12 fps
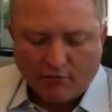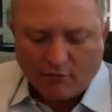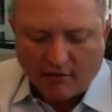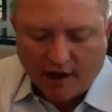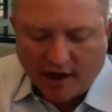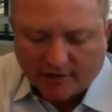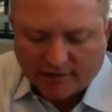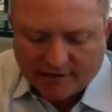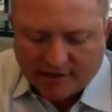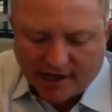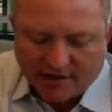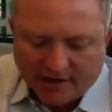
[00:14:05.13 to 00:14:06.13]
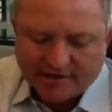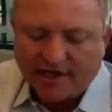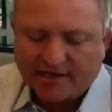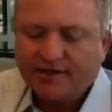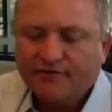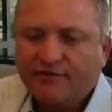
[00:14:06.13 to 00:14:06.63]
How is
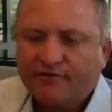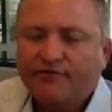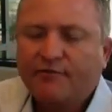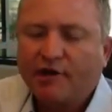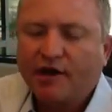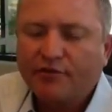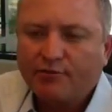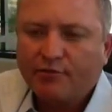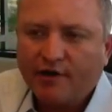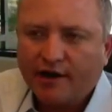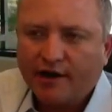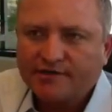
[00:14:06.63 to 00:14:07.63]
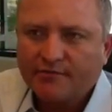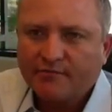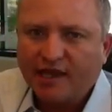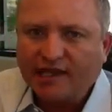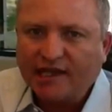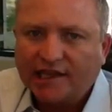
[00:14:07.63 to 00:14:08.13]
that different from other products that
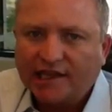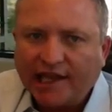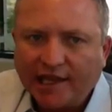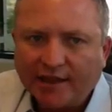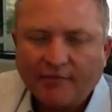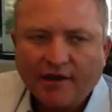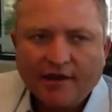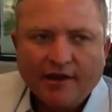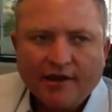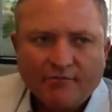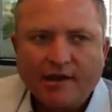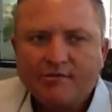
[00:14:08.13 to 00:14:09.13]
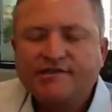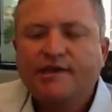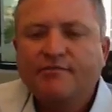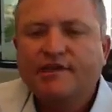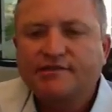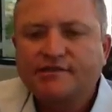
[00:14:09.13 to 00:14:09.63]
may claim maybe
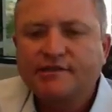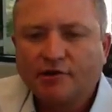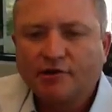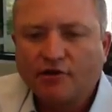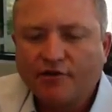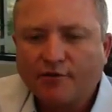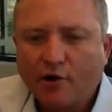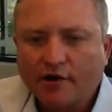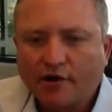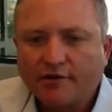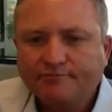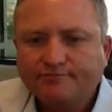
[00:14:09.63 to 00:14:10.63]
something similar on the market?